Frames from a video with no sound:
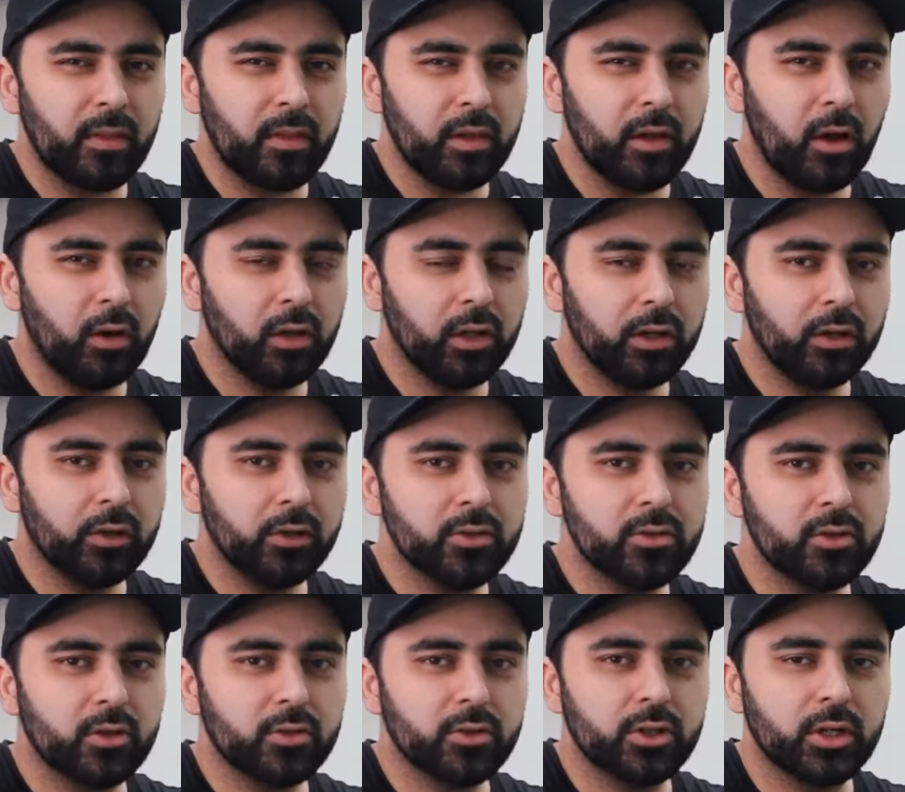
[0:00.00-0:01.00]
Ole Gunnar
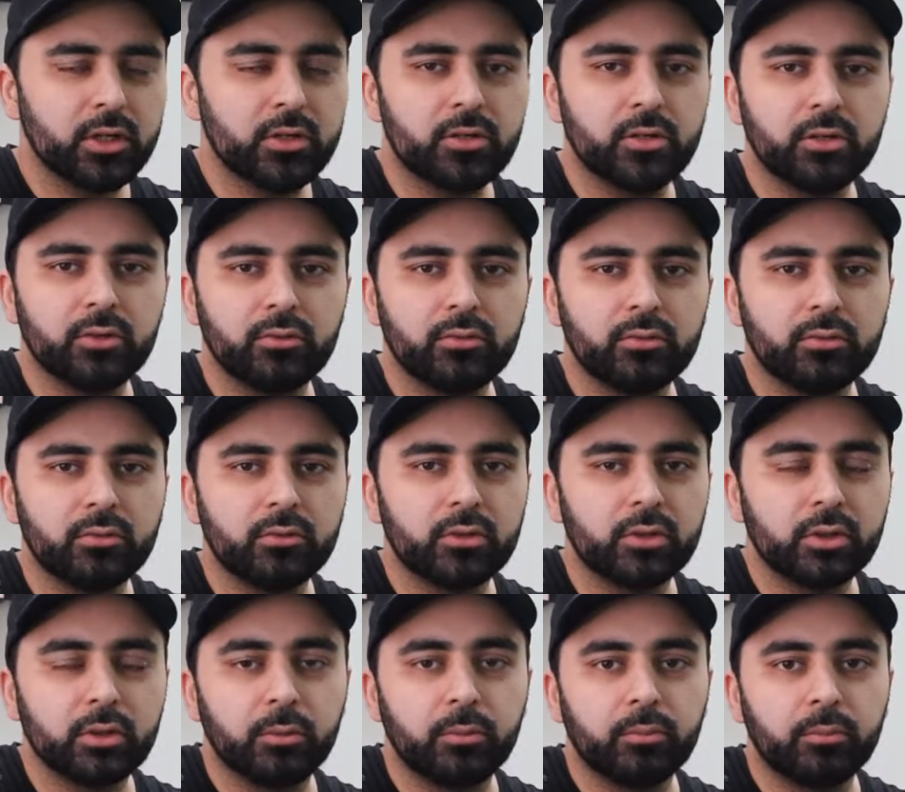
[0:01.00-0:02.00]
Solskjaer
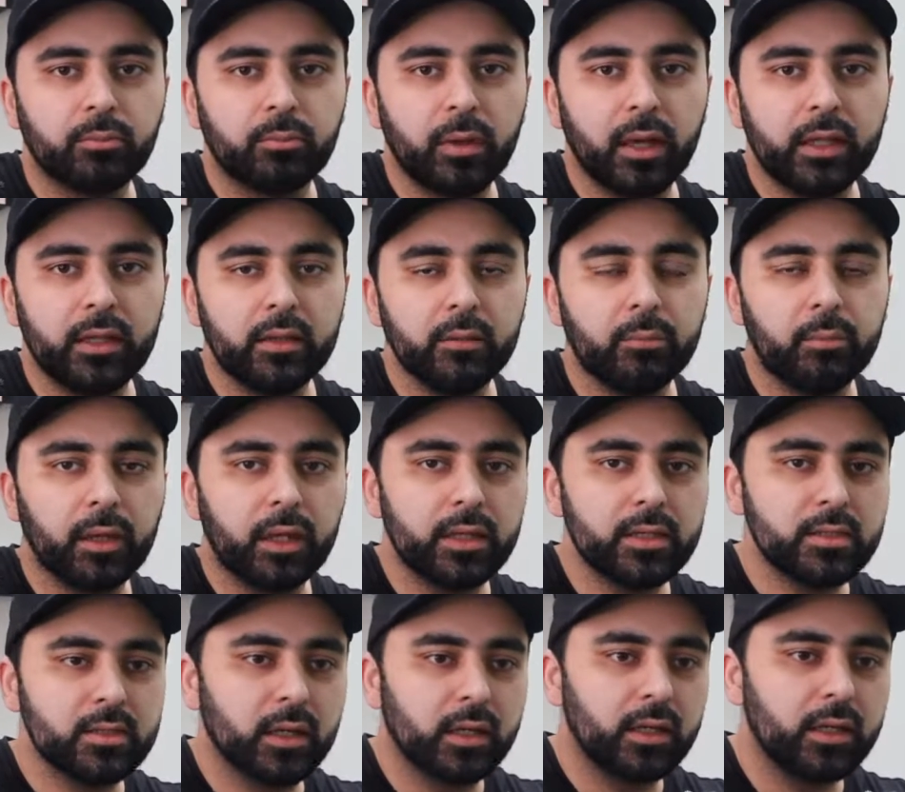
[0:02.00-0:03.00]
to play the
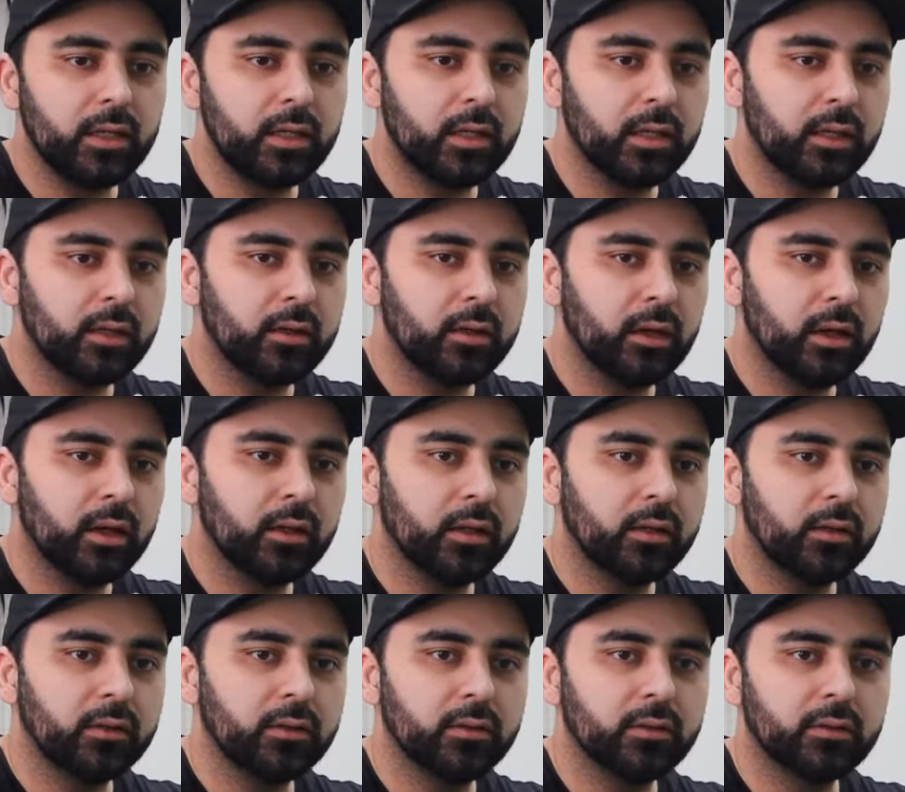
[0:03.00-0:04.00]
players that he did,
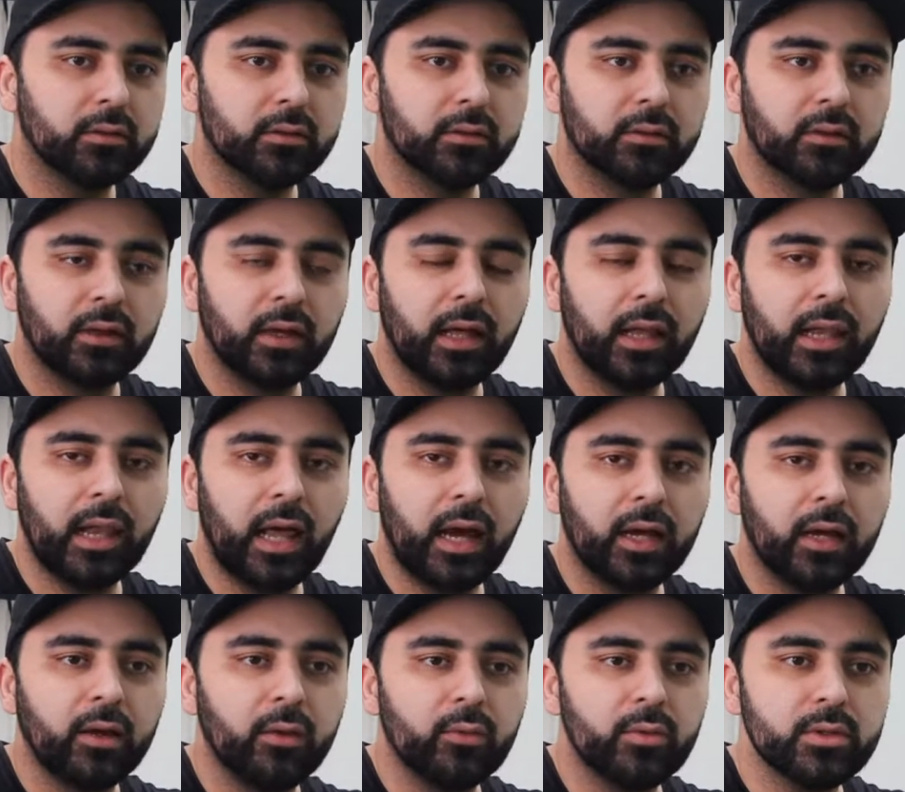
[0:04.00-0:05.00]
and
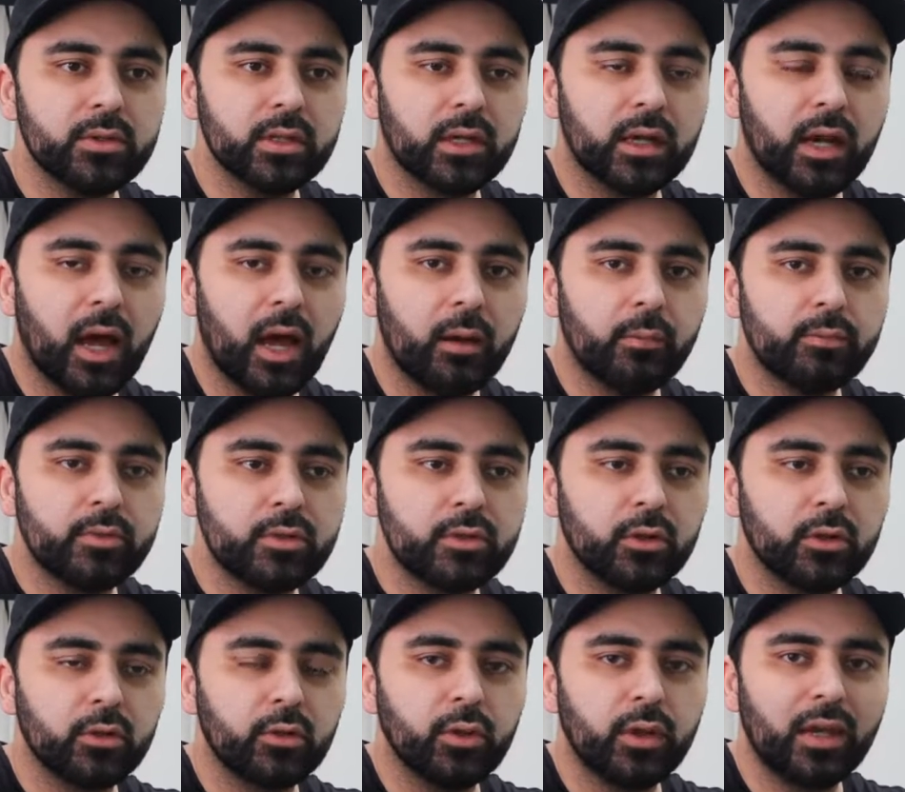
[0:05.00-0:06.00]
Elanga was an
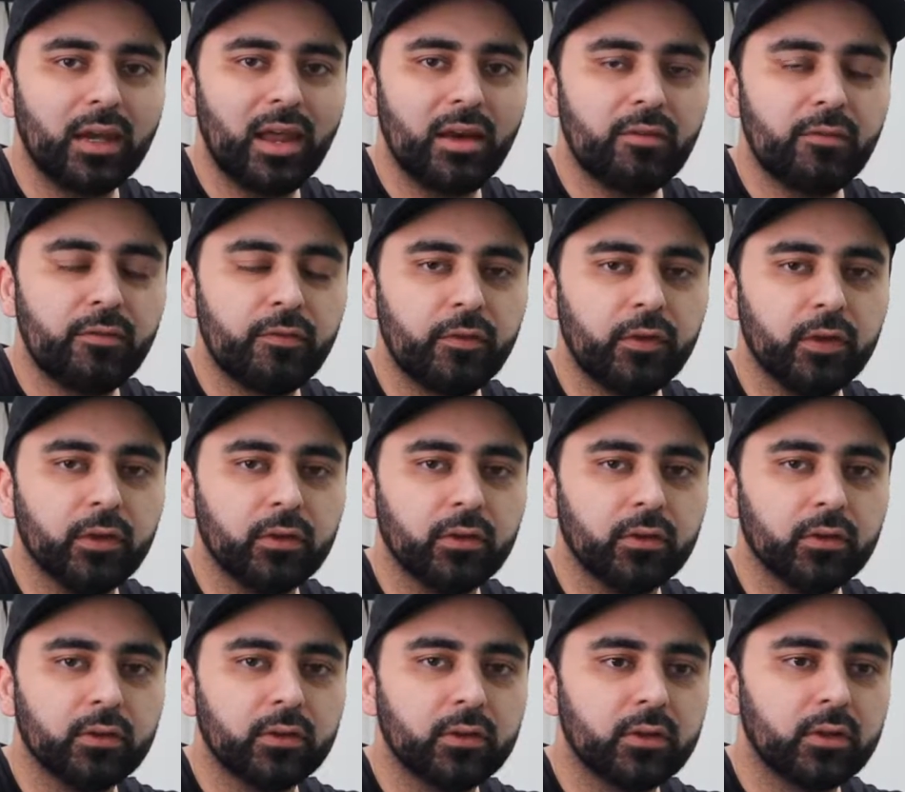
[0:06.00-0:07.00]
absolute left
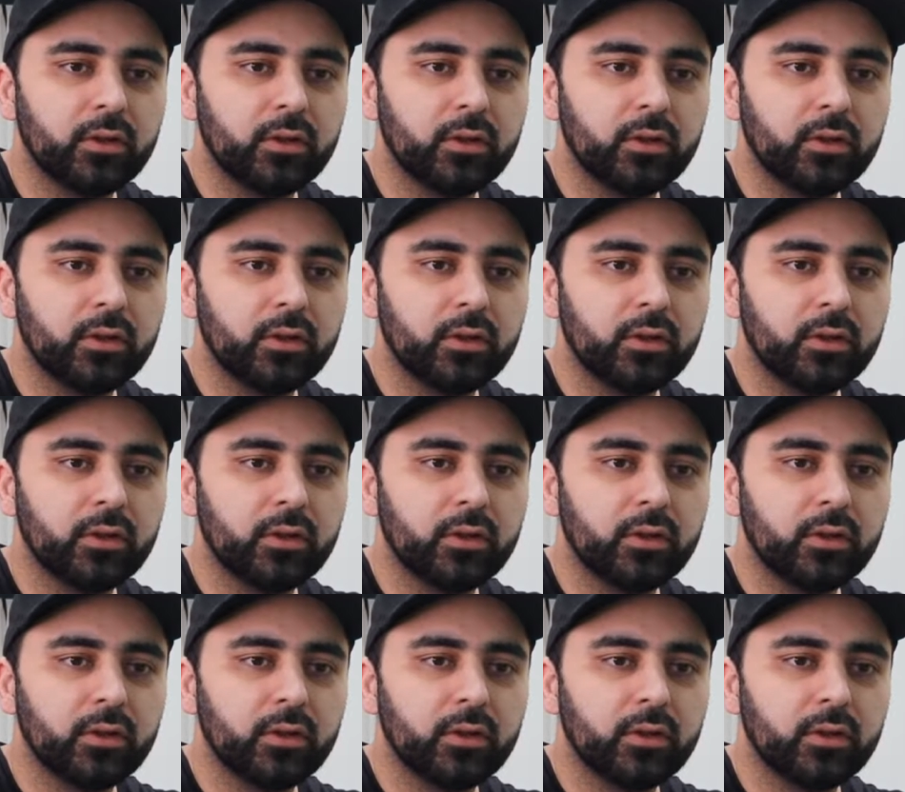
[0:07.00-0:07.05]
field.